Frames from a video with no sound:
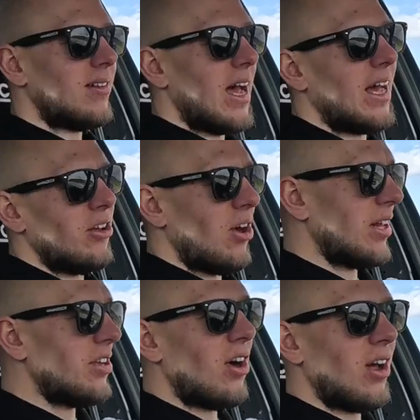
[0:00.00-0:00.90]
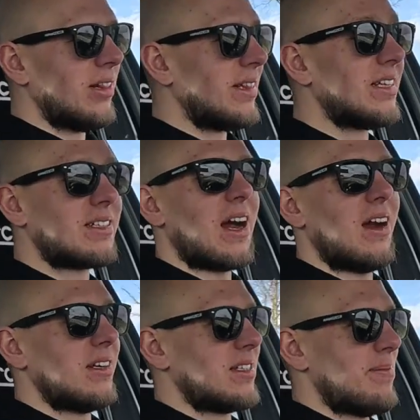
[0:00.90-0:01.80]
And all in all, this
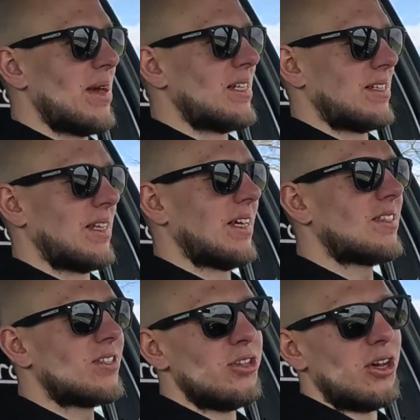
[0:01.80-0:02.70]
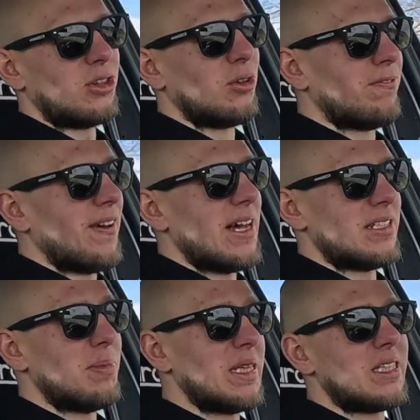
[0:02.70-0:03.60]
car is amazing. It's not too
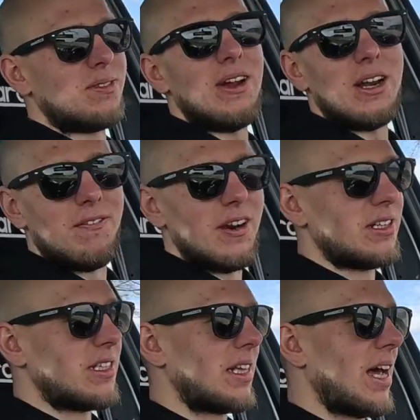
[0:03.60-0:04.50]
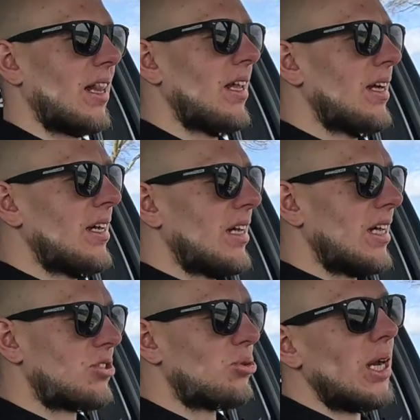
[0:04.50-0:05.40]
fast, but it's very versatile.
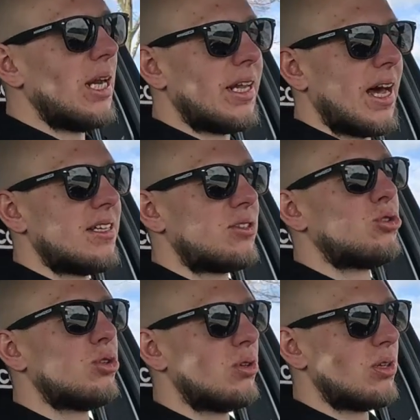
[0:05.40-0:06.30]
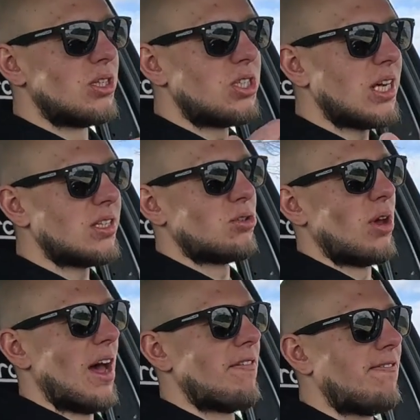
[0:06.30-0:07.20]
It's really nice just to
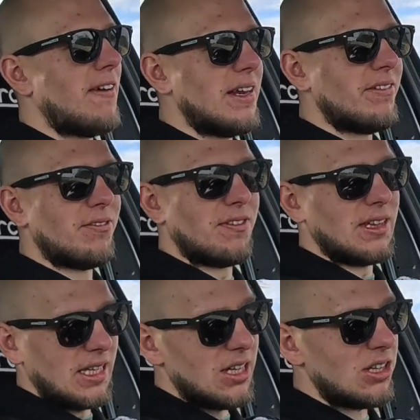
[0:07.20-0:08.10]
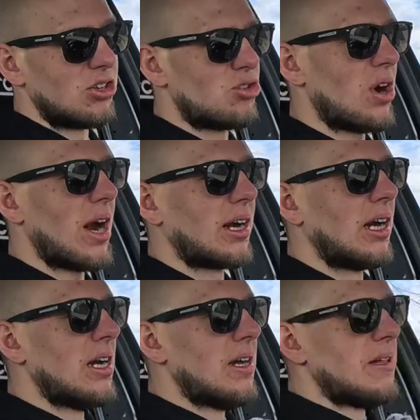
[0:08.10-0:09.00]
have fun with it in the track.
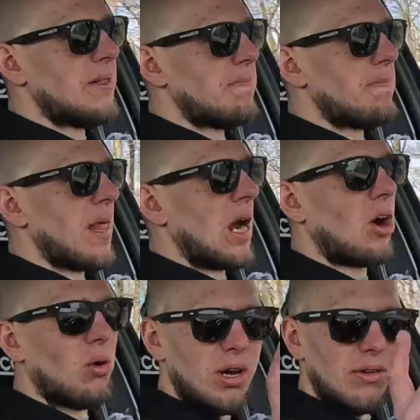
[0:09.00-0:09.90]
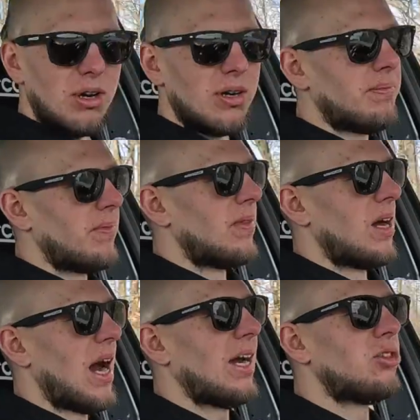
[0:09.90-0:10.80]
However,
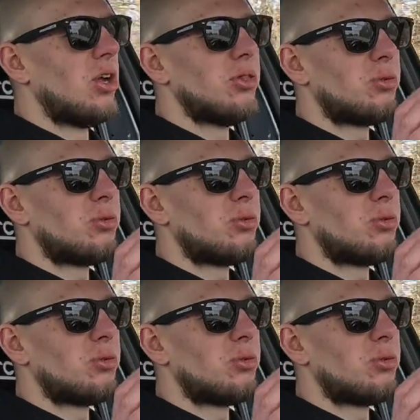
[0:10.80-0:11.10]
I don't